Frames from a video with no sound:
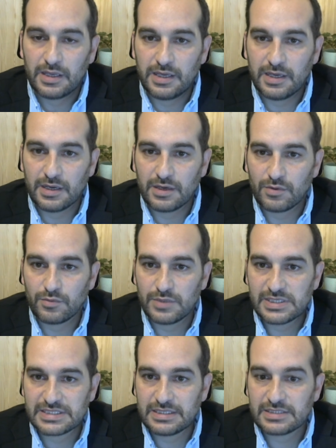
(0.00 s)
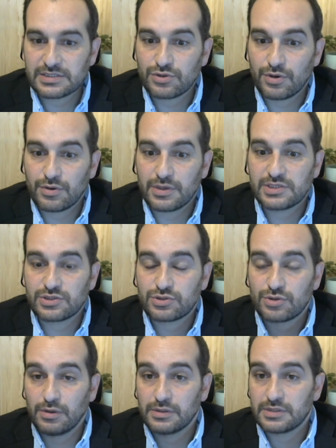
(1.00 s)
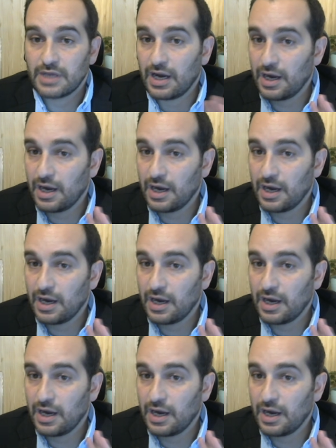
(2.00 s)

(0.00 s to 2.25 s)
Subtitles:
Here we see stories told